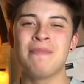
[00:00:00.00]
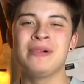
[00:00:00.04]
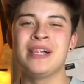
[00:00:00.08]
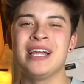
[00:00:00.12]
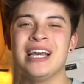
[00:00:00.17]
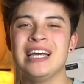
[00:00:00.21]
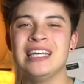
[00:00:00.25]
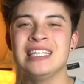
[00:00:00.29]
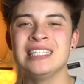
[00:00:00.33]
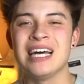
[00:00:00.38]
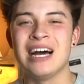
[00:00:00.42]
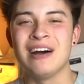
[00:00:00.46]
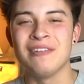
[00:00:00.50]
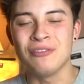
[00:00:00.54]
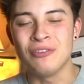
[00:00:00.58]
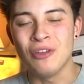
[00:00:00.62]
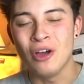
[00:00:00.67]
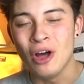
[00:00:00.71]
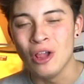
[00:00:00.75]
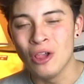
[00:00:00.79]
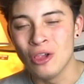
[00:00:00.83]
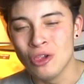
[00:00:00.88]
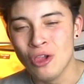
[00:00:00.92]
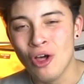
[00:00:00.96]
place
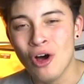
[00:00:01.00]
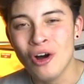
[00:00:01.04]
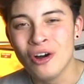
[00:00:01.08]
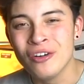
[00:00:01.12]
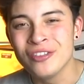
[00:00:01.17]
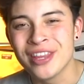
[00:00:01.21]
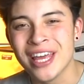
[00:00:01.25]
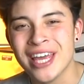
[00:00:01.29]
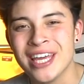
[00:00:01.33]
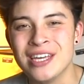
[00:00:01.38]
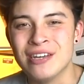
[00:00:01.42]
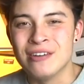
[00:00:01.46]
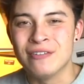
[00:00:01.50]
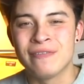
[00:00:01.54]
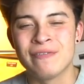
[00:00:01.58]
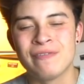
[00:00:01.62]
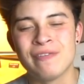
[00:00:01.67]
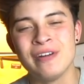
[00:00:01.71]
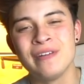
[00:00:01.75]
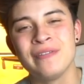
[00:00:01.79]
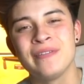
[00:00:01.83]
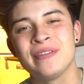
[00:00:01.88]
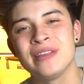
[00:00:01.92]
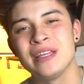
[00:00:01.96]
after a long day of
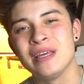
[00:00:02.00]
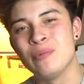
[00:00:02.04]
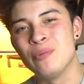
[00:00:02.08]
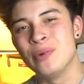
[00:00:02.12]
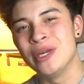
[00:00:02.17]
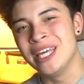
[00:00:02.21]
thrifting.